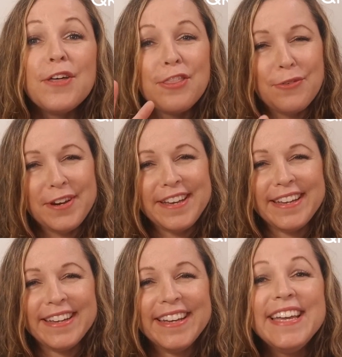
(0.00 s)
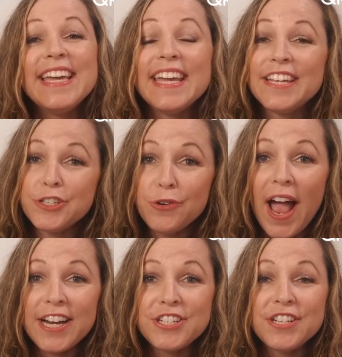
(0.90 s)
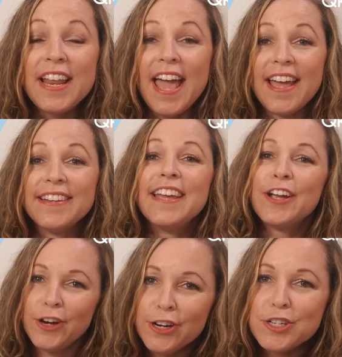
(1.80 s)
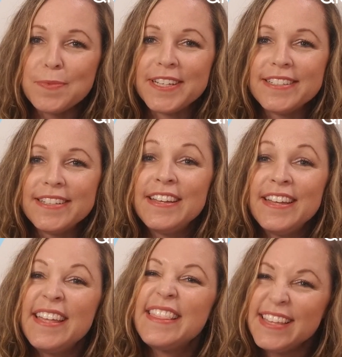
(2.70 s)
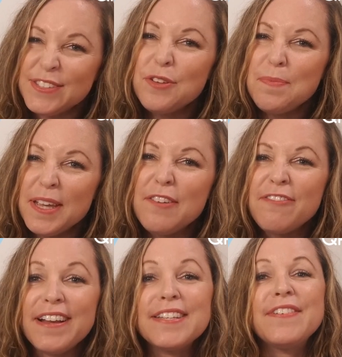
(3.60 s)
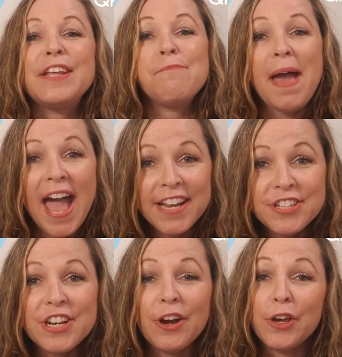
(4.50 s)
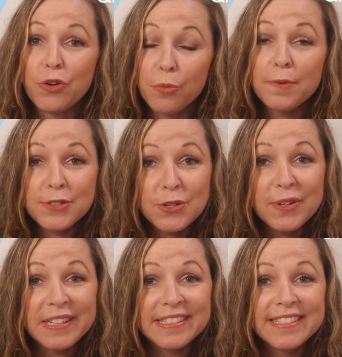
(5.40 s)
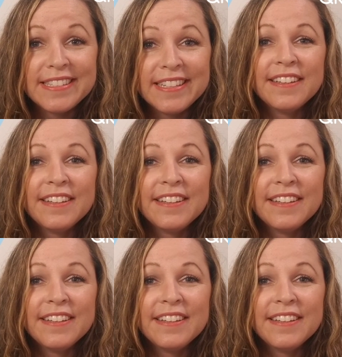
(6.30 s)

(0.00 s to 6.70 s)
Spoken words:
3. Interaction and encouragement. This would be in front of an imaginary group of students.